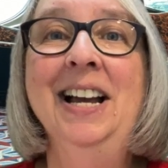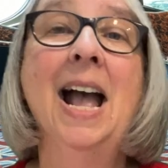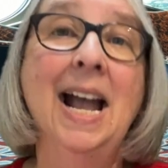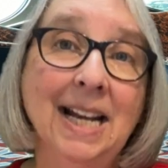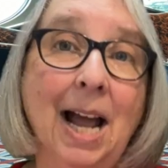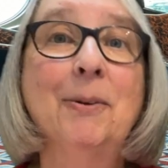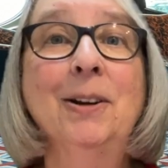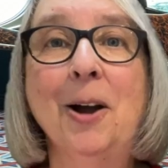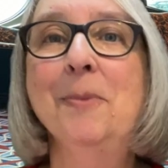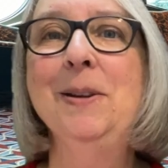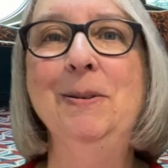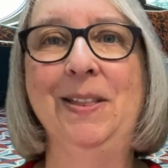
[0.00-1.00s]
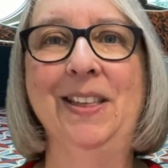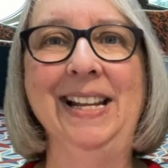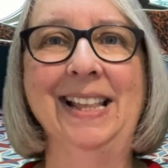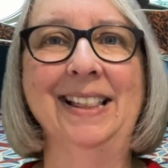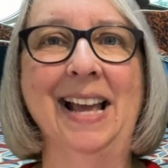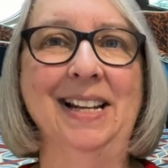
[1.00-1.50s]
And I would hope you would
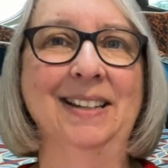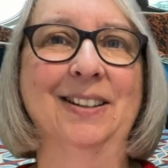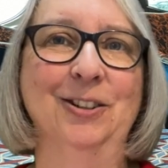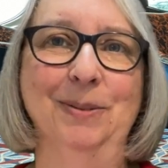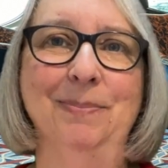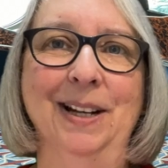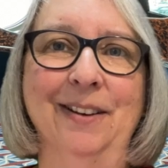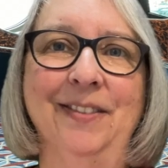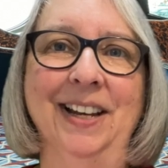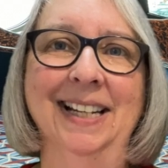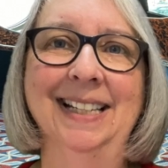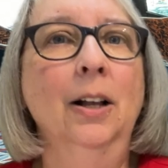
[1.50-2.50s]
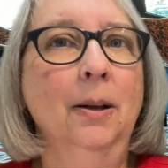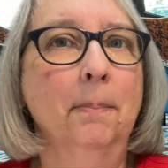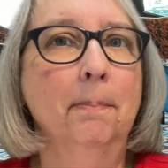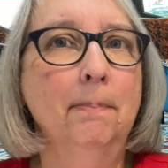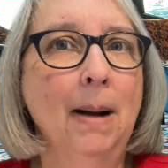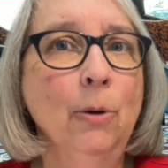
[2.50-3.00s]
think that that is a good benefit.
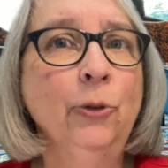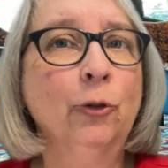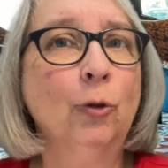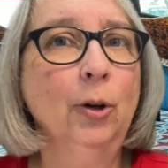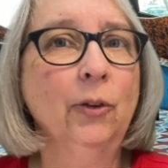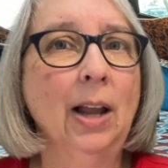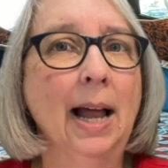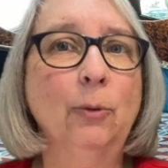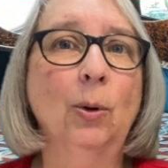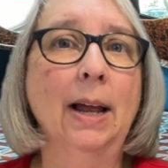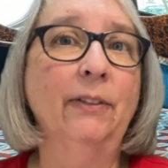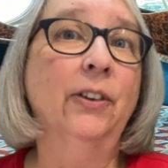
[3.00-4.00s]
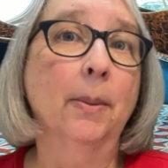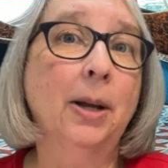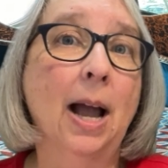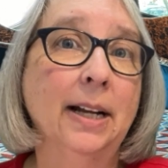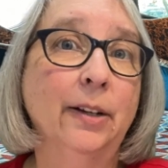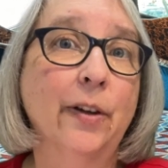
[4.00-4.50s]
Most cruise lines will have some
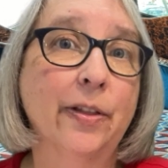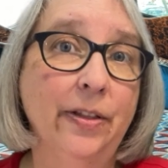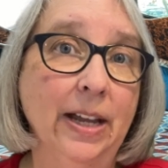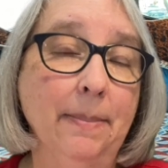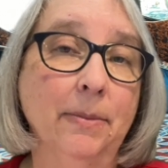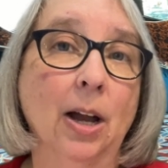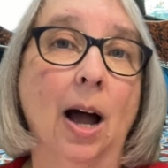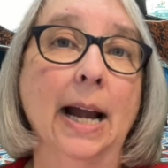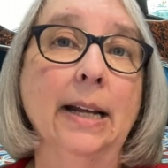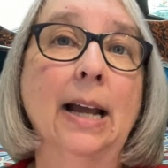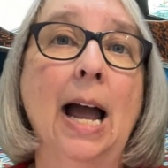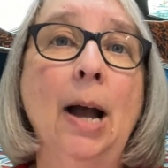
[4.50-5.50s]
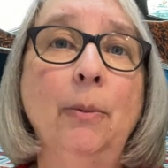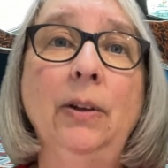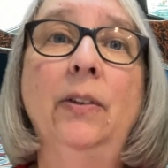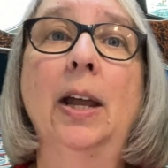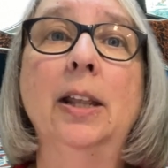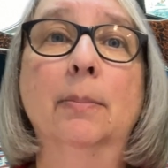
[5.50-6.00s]
kind of a theme night. I would
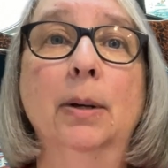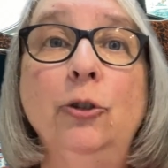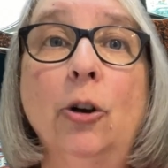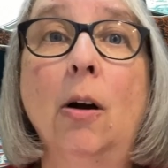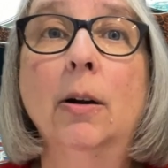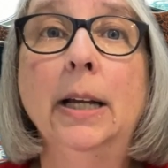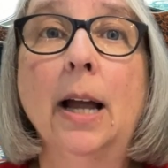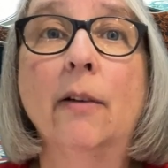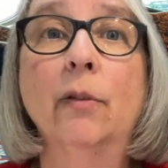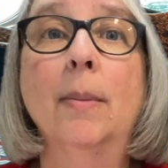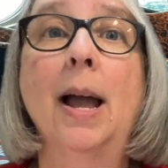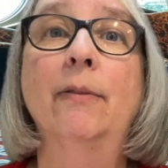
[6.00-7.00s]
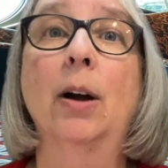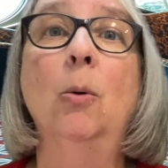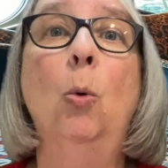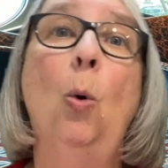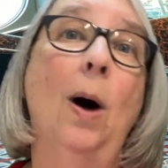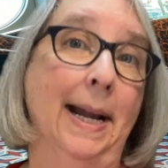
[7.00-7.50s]
say the majority of them have a
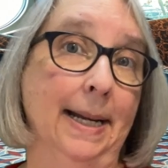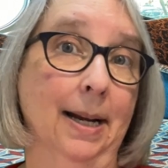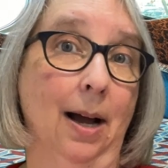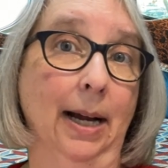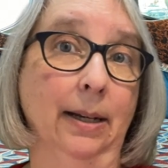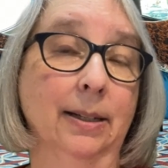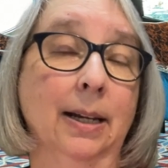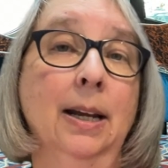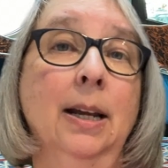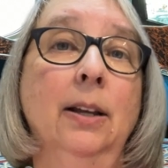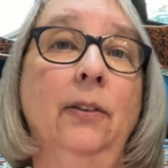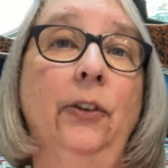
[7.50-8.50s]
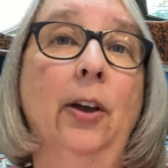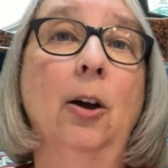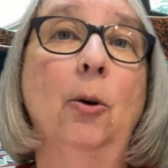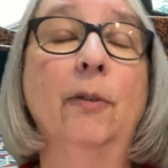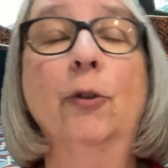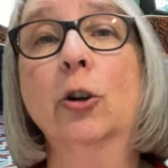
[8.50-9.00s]
white night.
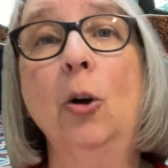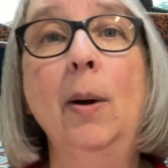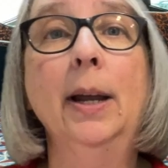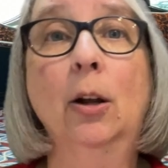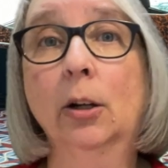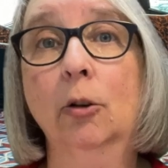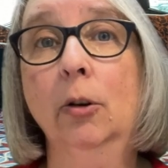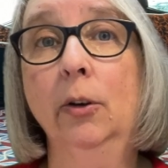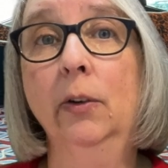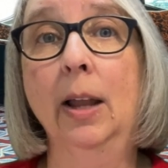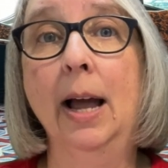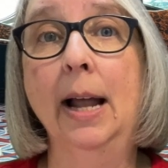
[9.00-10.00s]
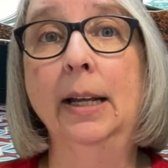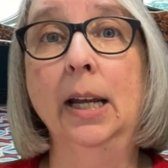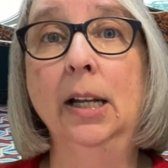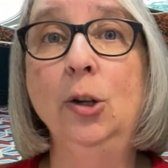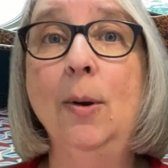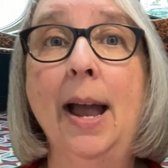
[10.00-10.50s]
So if you're going on a cruise line
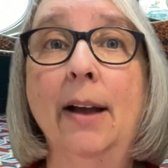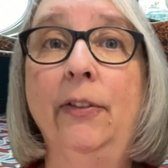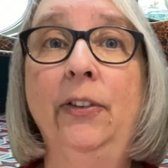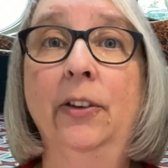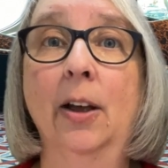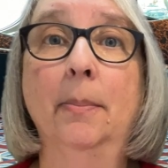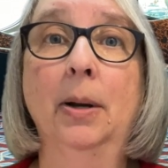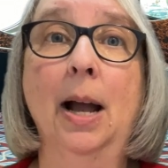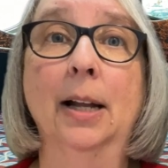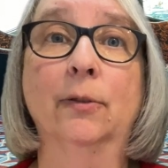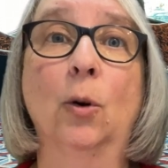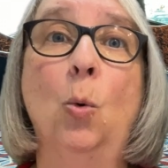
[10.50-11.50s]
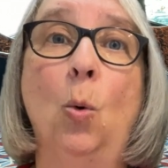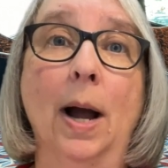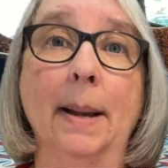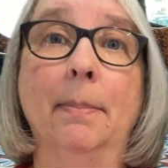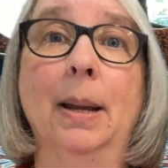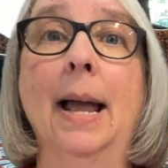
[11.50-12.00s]
and you have some kind of a
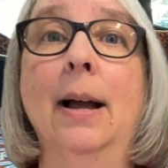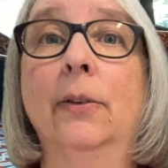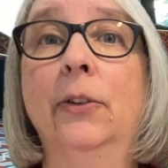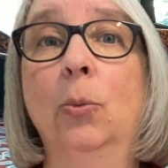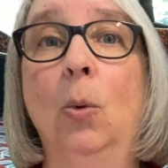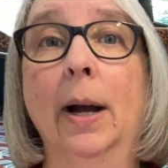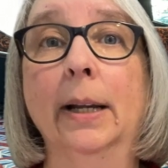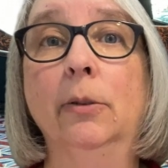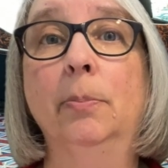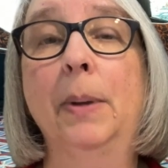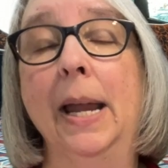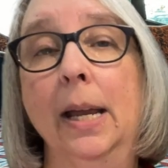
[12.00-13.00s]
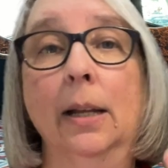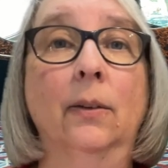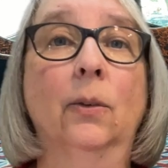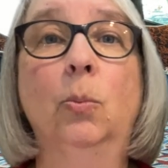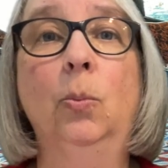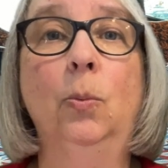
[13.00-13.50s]
white blouse, white
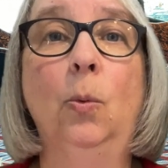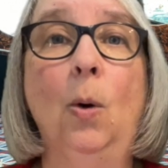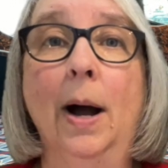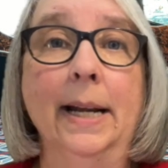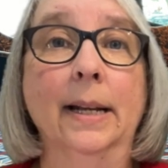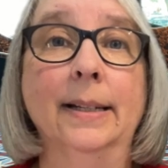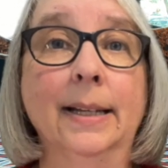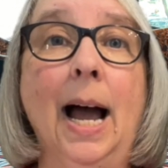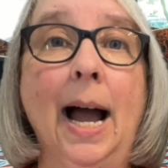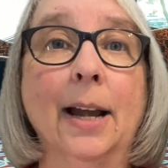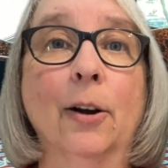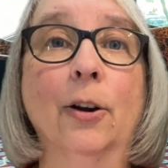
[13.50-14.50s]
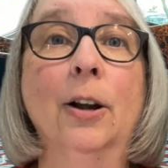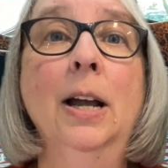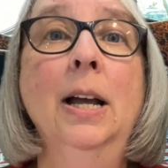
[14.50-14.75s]
pants, white attire,